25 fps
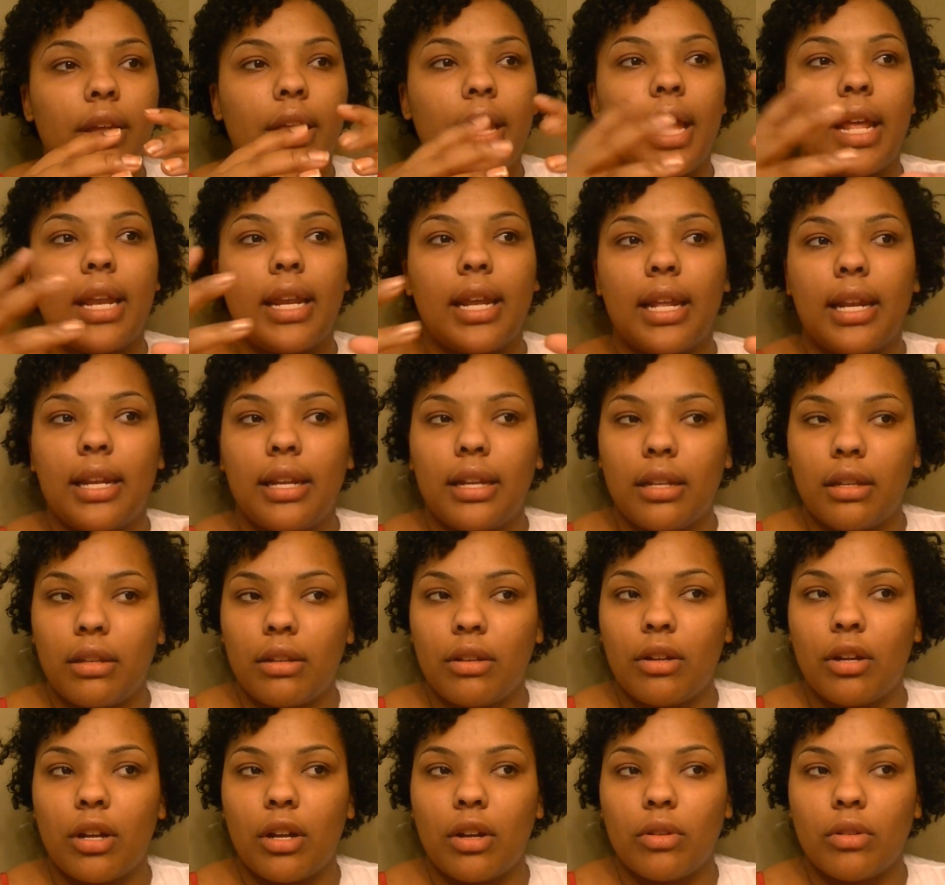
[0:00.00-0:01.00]
and then,
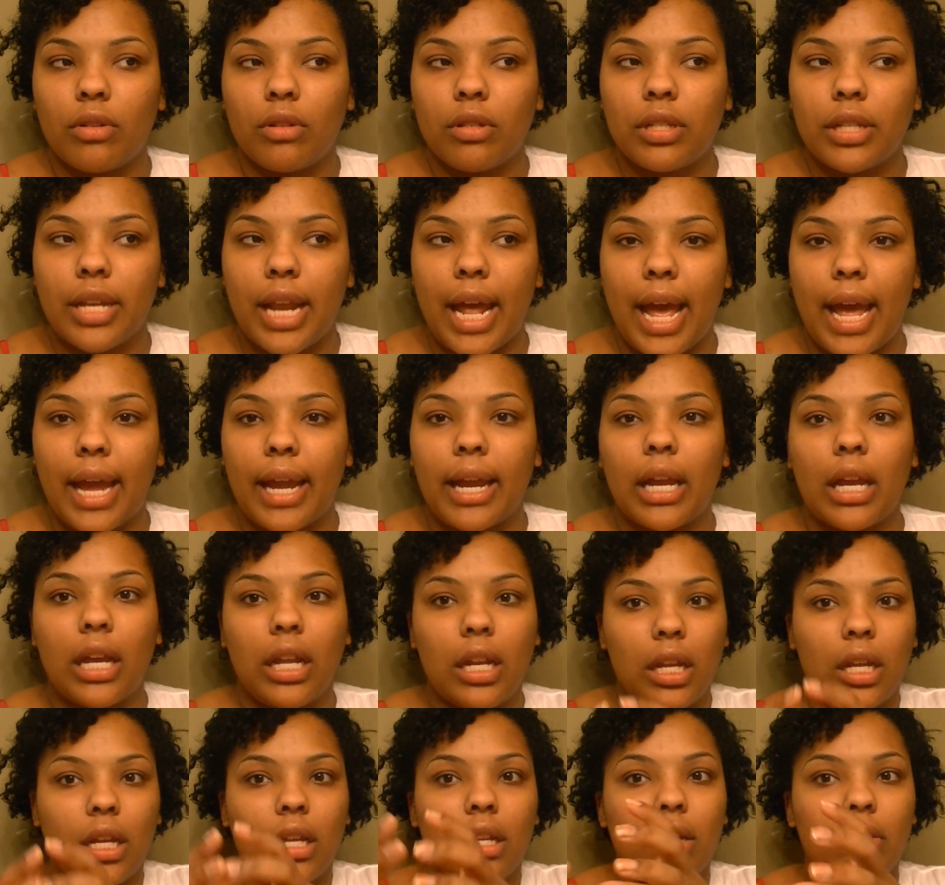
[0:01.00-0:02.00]
you know, snack, and
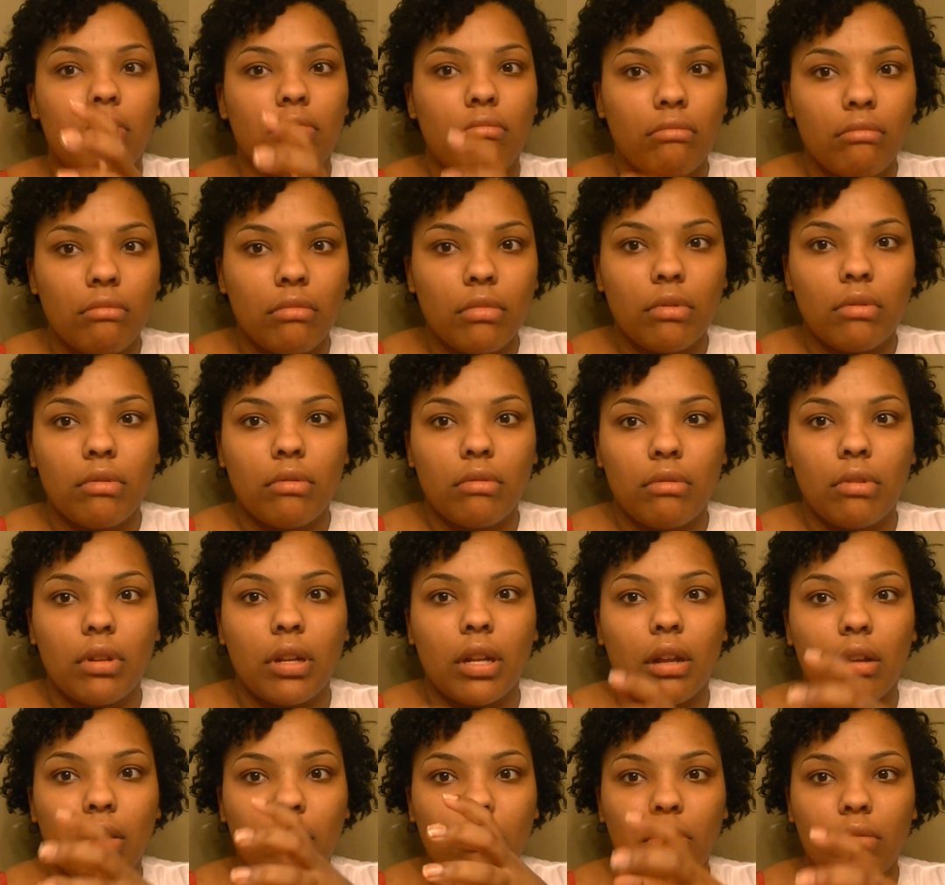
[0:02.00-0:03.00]
then, you
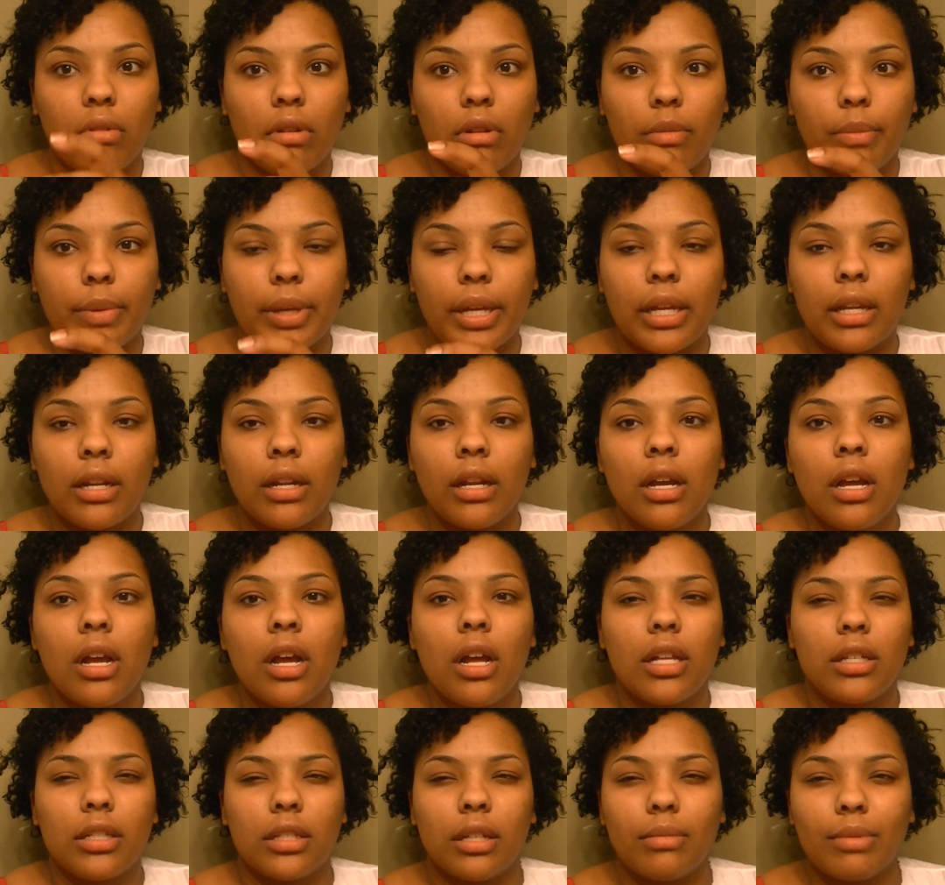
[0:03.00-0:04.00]
know, a little bit.
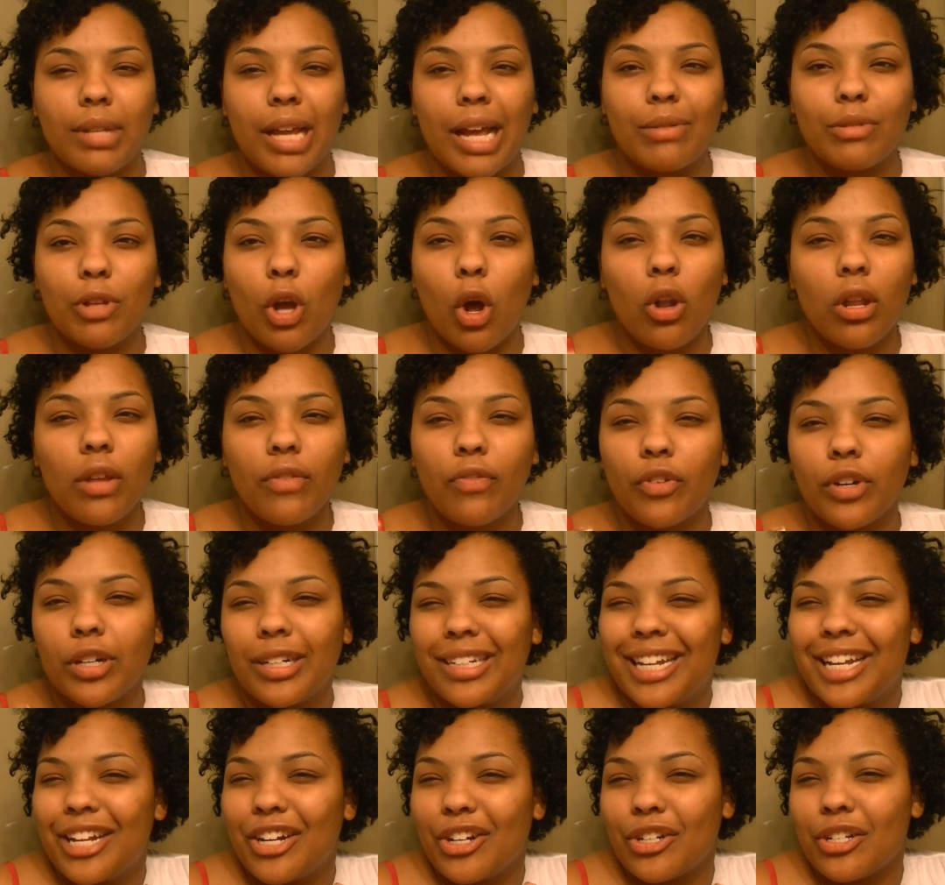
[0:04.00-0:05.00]
Sometimes only for
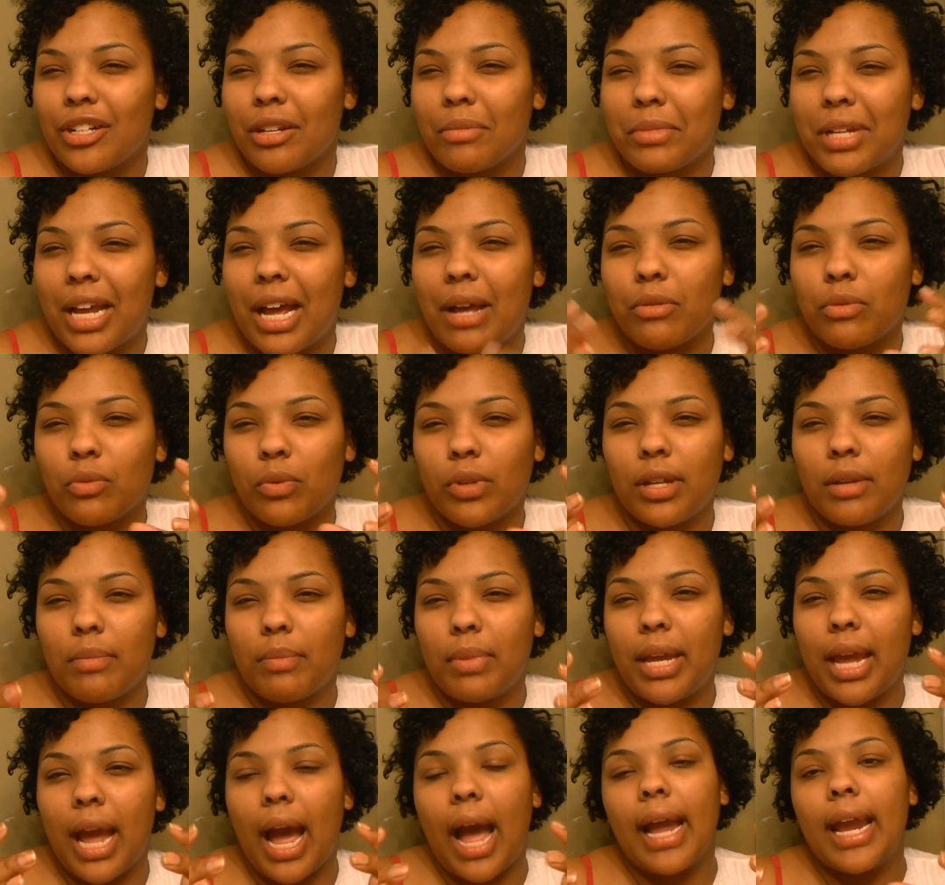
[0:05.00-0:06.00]
dinner. Sometimes will it
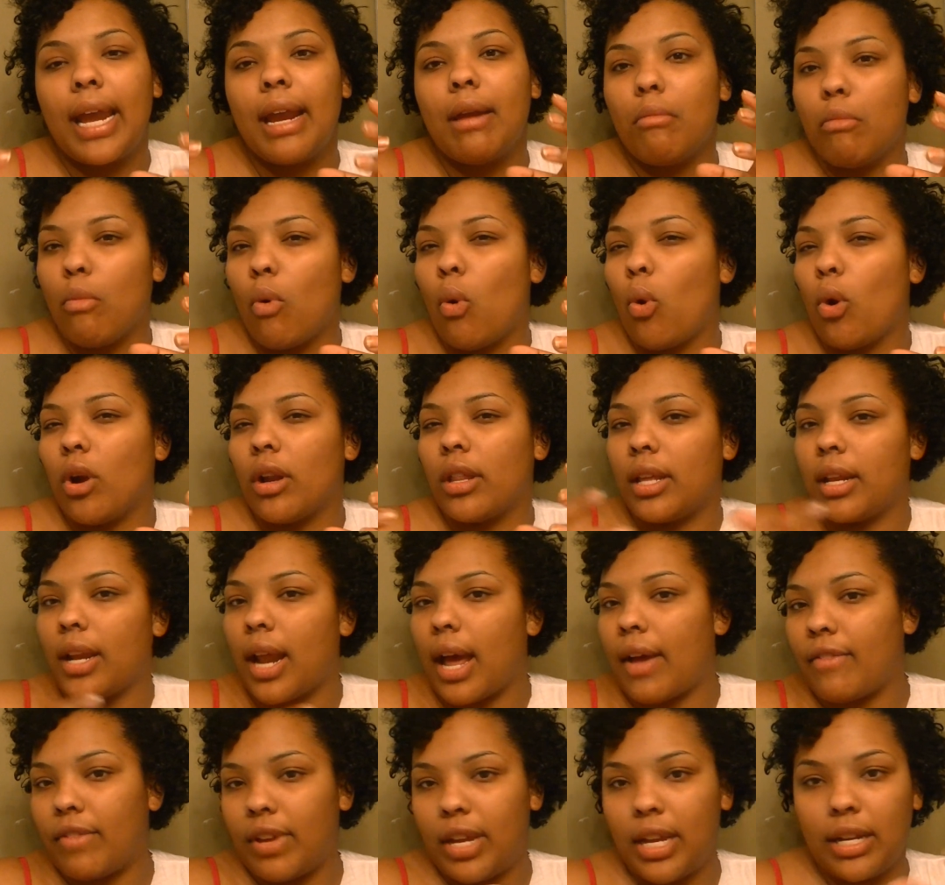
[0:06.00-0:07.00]
be I eat more than
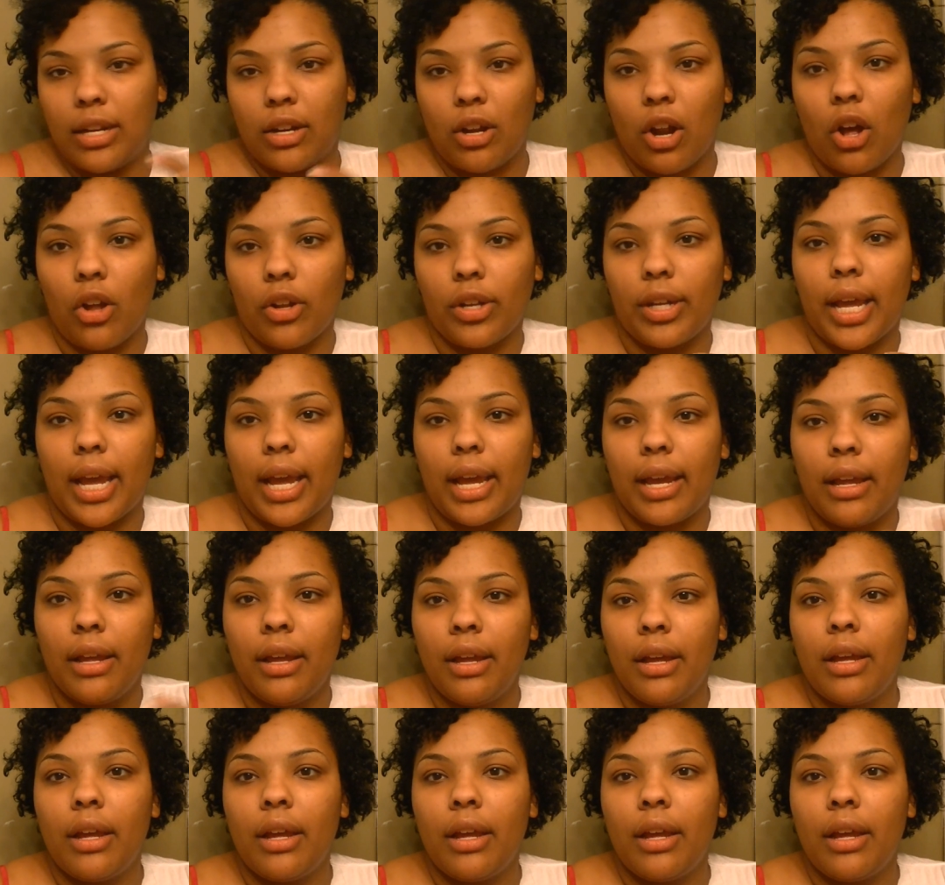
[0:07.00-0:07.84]
I've eaten all day.